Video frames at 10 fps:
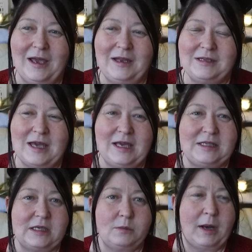and
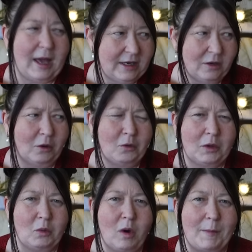he said, well, are you not
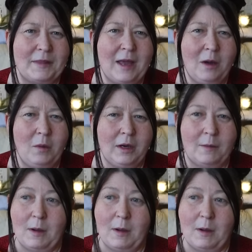going to open that one?